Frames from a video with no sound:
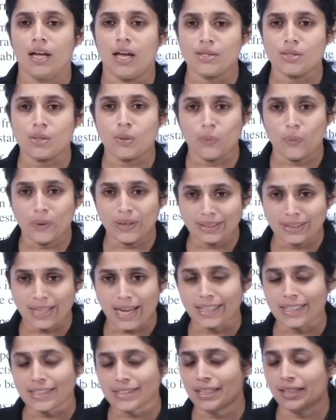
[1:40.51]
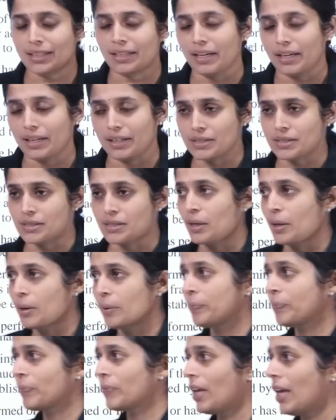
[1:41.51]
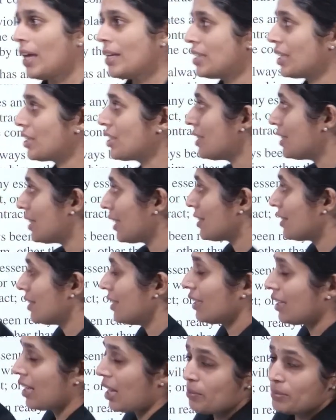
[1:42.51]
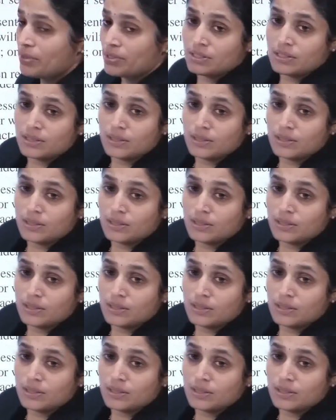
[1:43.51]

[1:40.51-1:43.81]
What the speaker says: So, when that is the case, section 16 comes